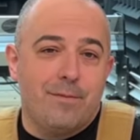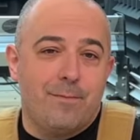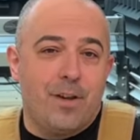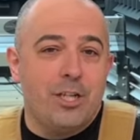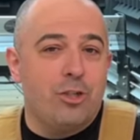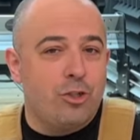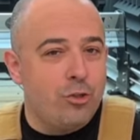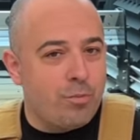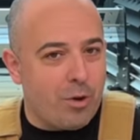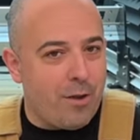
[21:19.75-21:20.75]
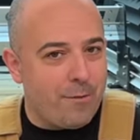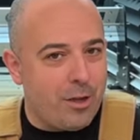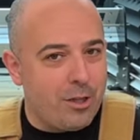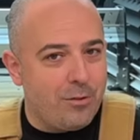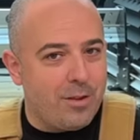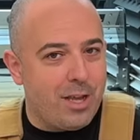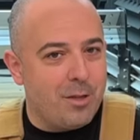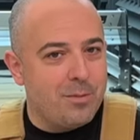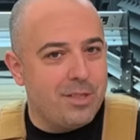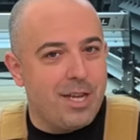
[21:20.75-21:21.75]
find your true profit on those
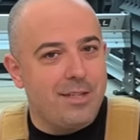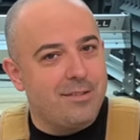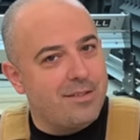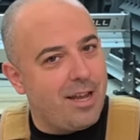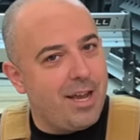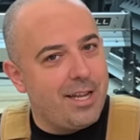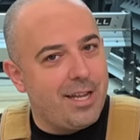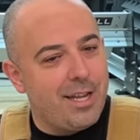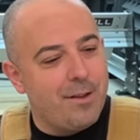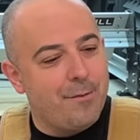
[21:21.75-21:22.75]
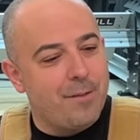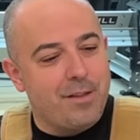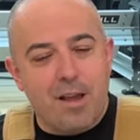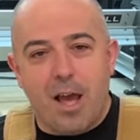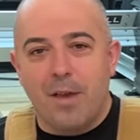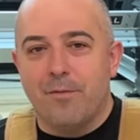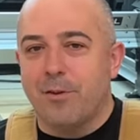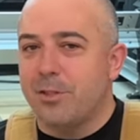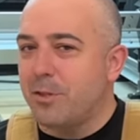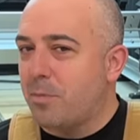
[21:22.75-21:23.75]
items and decide if the time
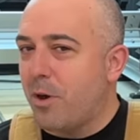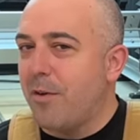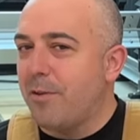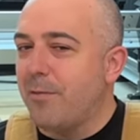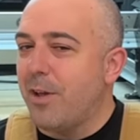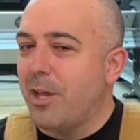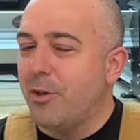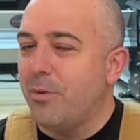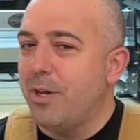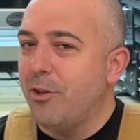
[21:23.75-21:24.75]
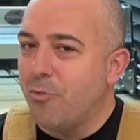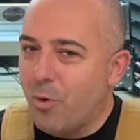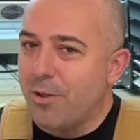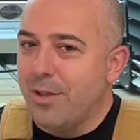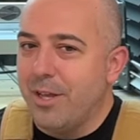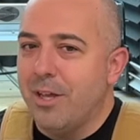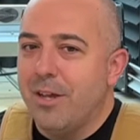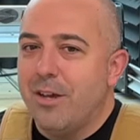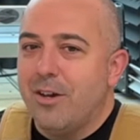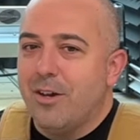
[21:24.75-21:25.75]
versus profit value is worth it
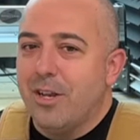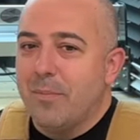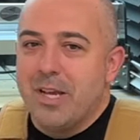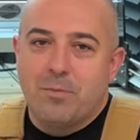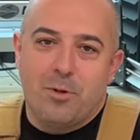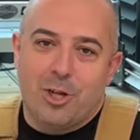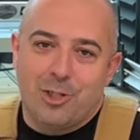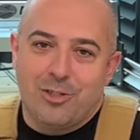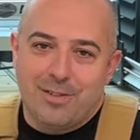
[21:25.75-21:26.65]
on a mass production